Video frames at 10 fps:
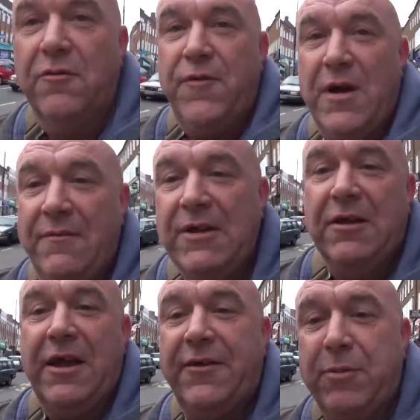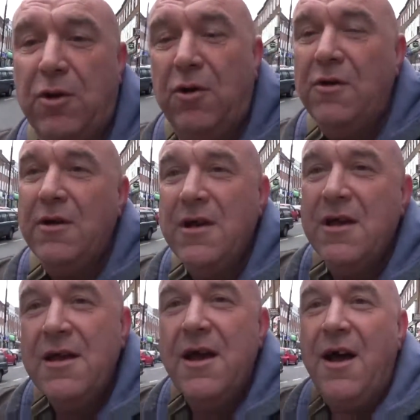and have a little explore.
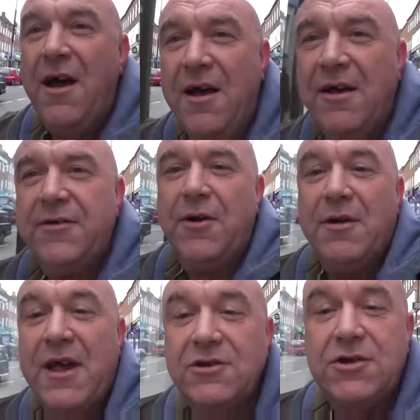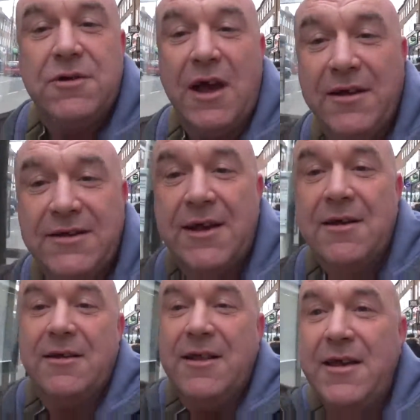So I'll catch you guys
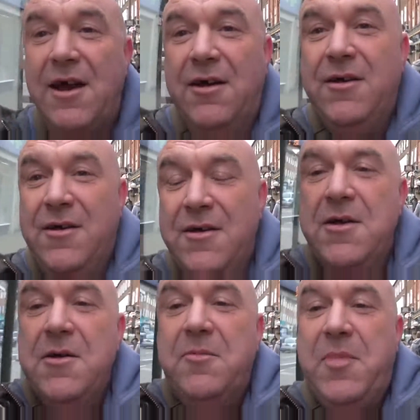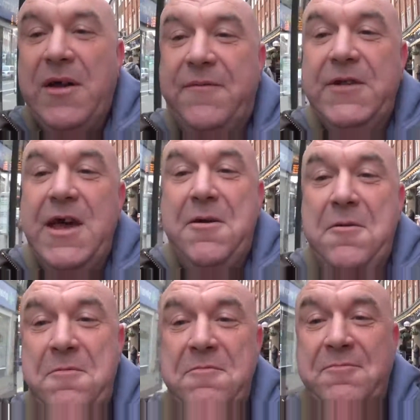later. Bye for
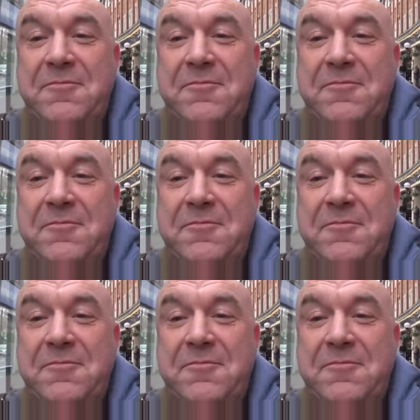now.